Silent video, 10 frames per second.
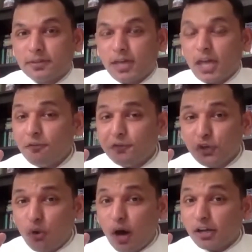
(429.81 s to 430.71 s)
If
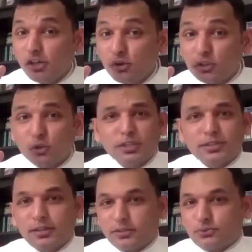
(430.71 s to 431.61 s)
you are new to this
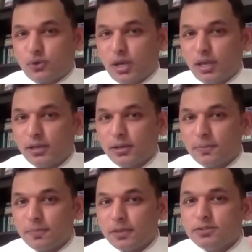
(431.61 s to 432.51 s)
industry,
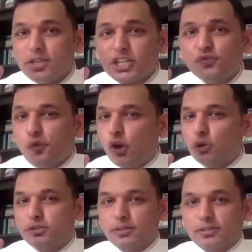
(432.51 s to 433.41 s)
just follow
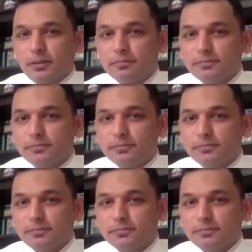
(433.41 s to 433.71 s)
system.